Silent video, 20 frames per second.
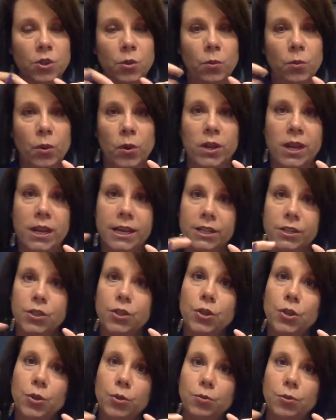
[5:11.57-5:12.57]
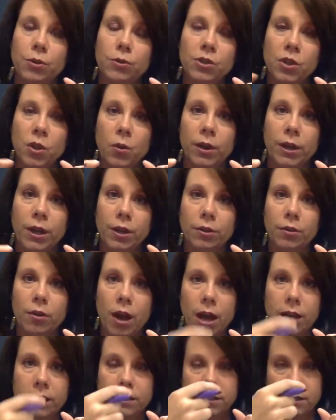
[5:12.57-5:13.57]
So we're going to need 2 rows going
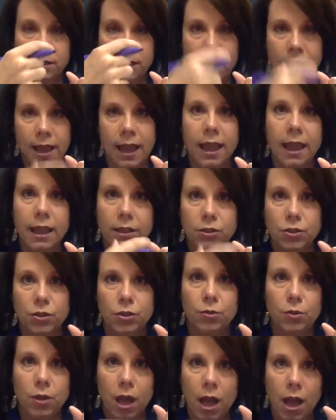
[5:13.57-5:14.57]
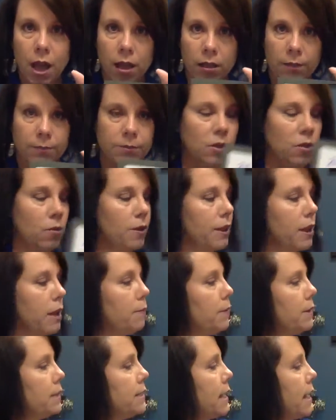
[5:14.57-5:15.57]
across and 2 columns going
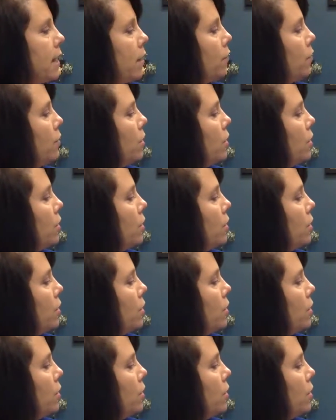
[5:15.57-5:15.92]
up and down.